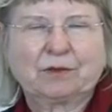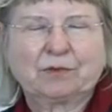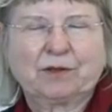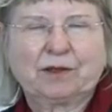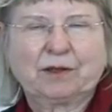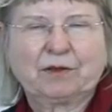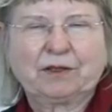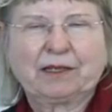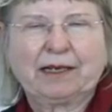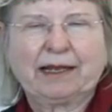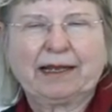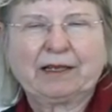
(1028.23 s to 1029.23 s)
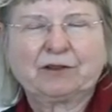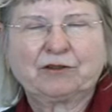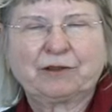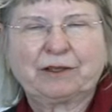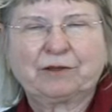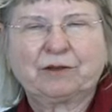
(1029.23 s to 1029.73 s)
without delay and
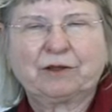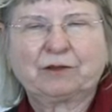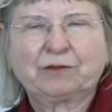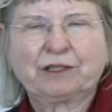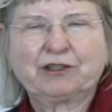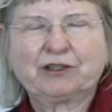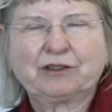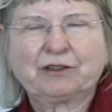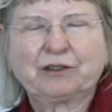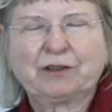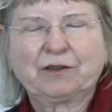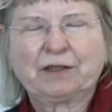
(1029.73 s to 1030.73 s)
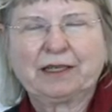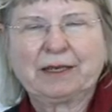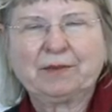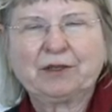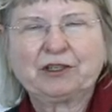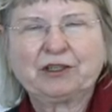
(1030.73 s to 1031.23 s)
try to co-register the
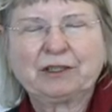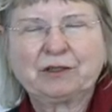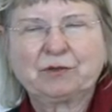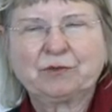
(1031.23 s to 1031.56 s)
images,